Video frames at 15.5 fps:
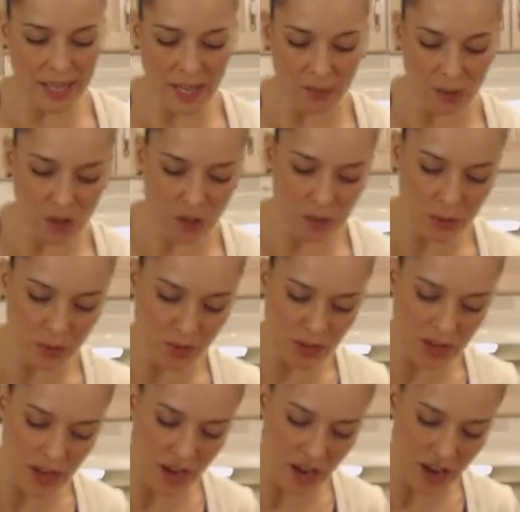a
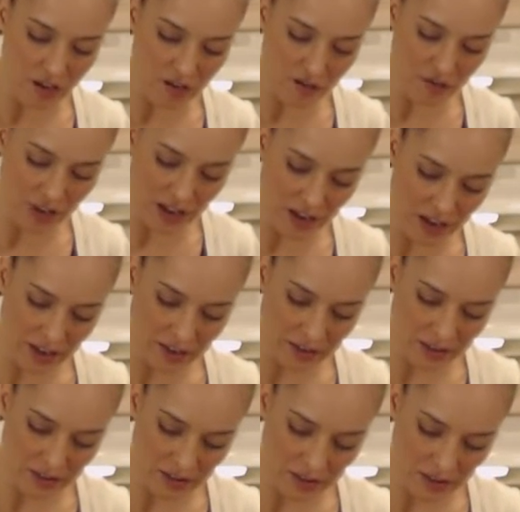tablespoon of feta,
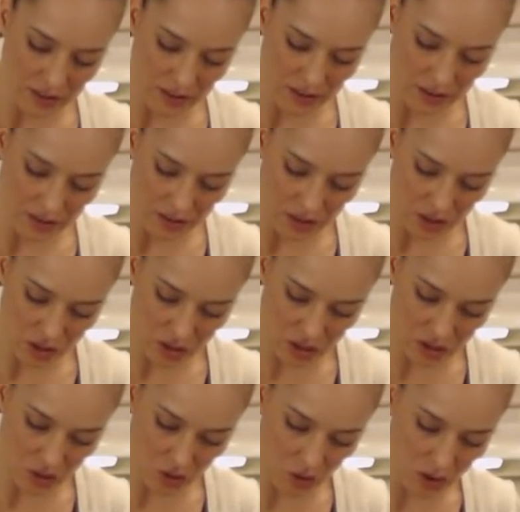
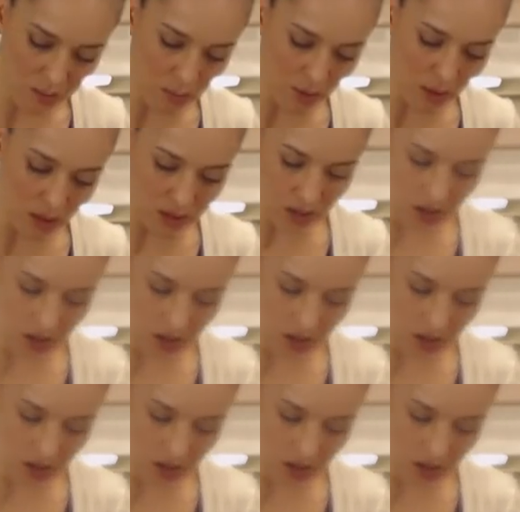just crumbled